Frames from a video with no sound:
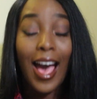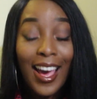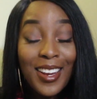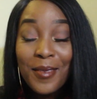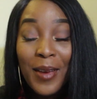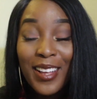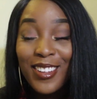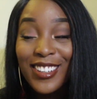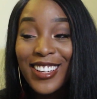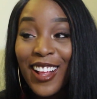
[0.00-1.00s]
I didn't pay
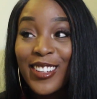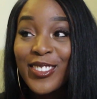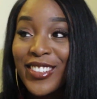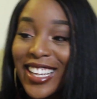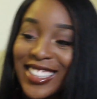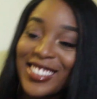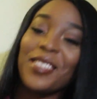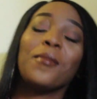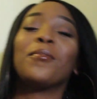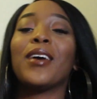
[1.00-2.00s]
$30 for
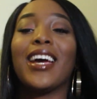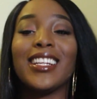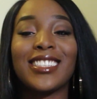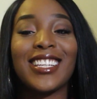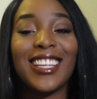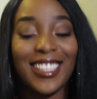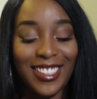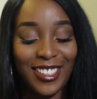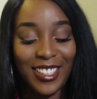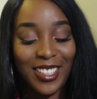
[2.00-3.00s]
this, but
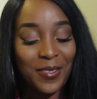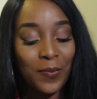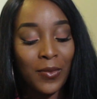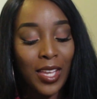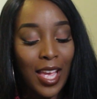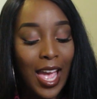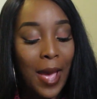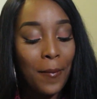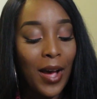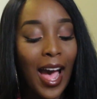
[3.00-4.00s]
look.
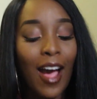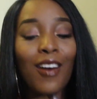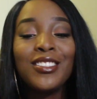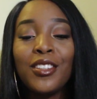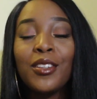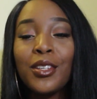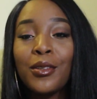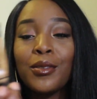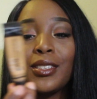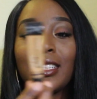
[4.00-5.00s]
But I also
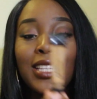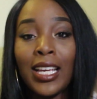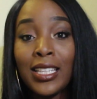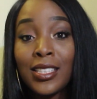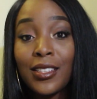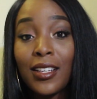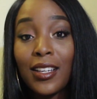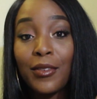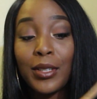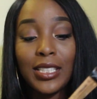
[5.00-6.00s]
use this,
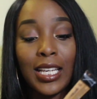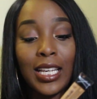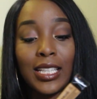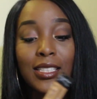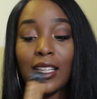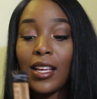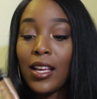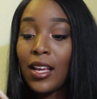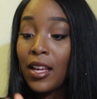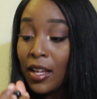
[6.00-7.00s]
which is
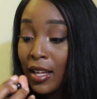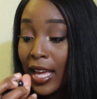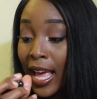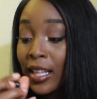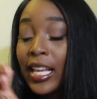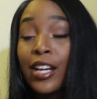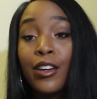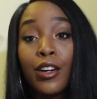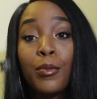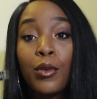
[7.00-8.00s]
LA
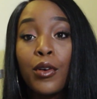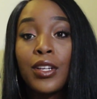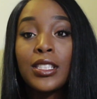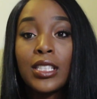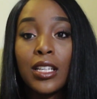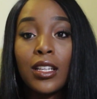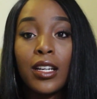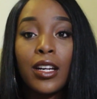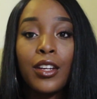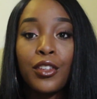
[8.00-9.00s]
Girl Pro
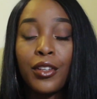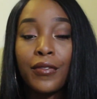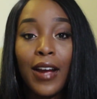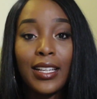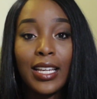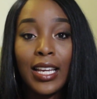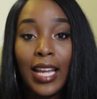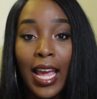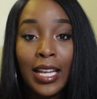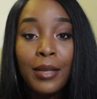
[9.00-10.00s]
Concealer. You can find it
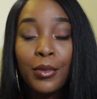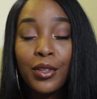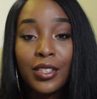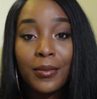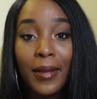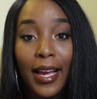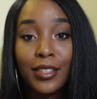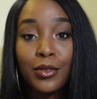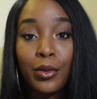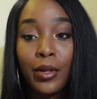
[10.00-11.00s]
in any beauty supply
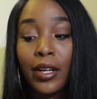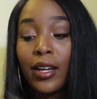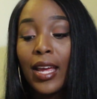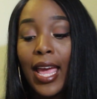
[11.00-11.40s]
store,